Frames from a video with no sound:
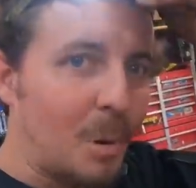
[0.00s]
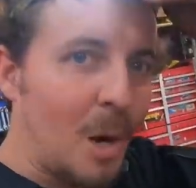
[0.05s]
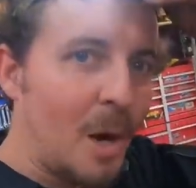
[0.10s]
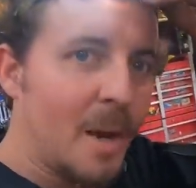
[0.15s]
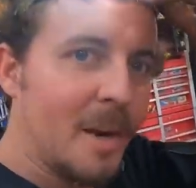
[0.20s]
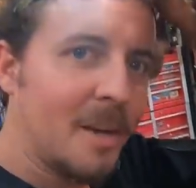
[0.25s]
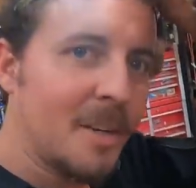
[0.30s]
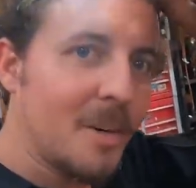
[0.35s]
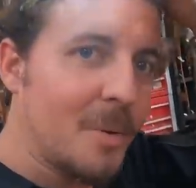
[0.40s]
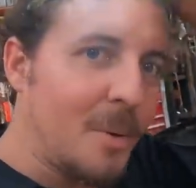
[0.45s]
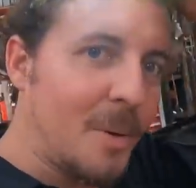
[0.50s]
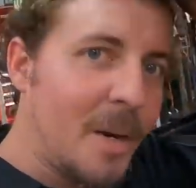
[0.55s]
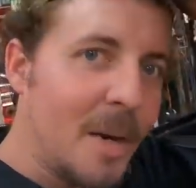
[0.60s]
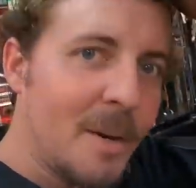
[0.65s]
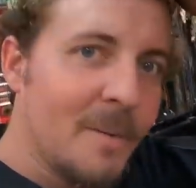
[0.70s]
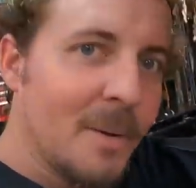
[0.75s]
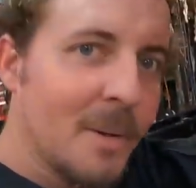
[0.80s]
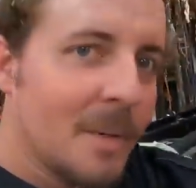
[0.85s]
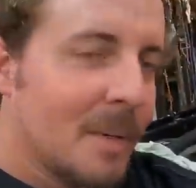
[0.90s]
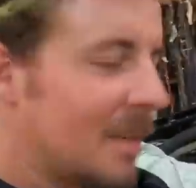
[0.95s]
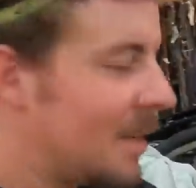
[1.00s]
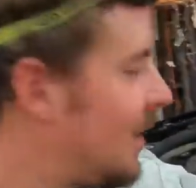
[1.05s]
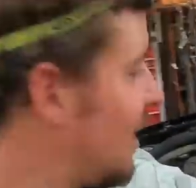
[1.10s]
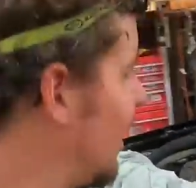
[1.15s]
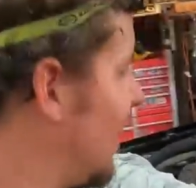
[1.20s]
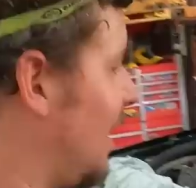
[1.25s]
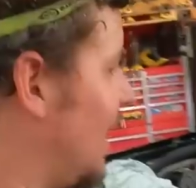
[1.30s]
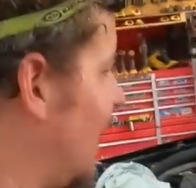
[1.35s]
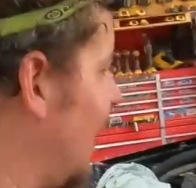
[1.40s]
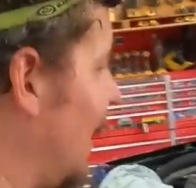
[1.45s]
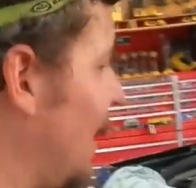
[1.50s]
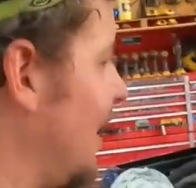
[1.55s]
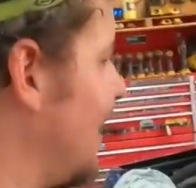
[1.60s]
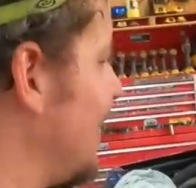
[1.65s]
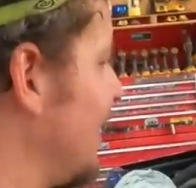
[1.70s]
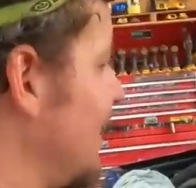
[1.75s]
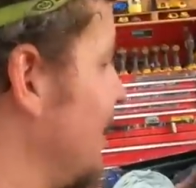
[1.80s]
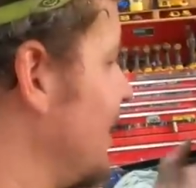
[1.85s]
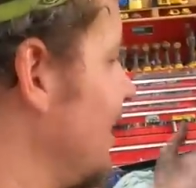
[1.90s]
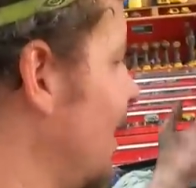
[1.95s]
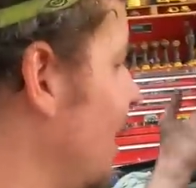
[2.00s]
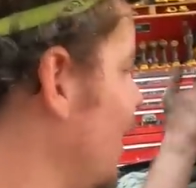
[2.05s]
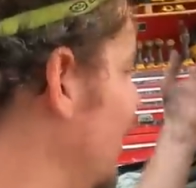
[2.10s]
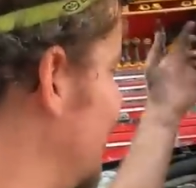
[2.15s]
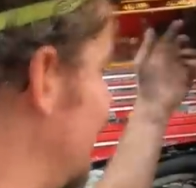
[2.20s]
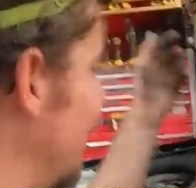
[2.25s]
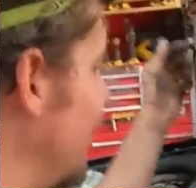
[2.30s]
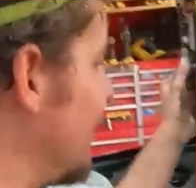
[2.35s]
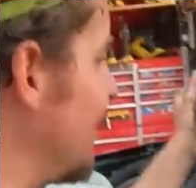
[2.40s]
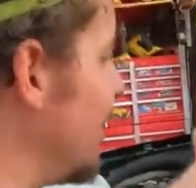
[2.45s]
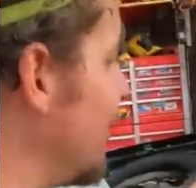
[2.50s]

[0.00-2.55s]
Pranked or whatever. O2